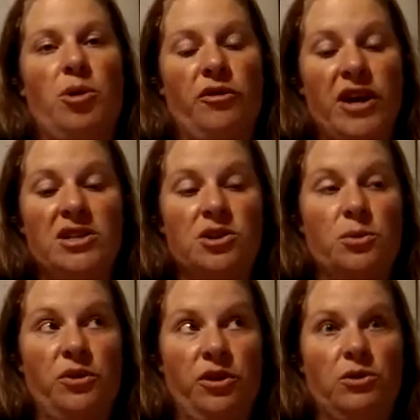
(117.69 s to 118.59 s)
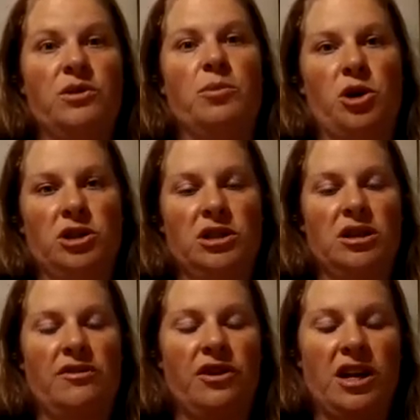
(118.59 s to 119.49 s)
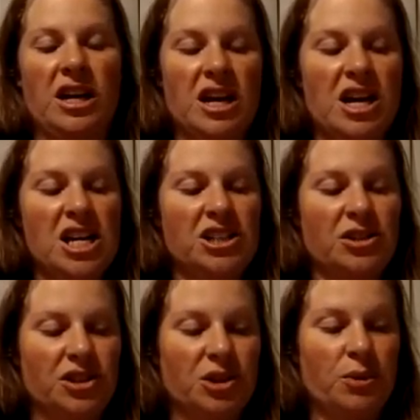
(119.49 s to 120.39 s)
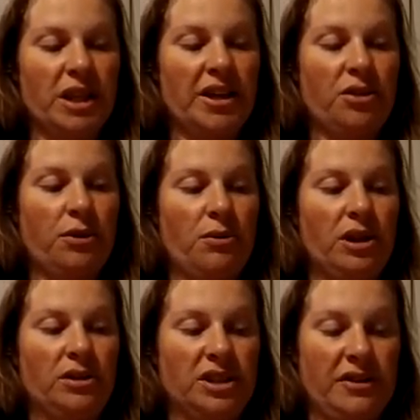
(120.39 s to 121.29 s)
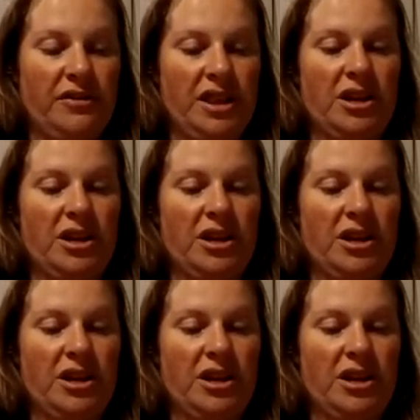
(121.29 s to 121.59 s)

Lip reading: professor reviews and marks us off on. So she would like throw little stuff in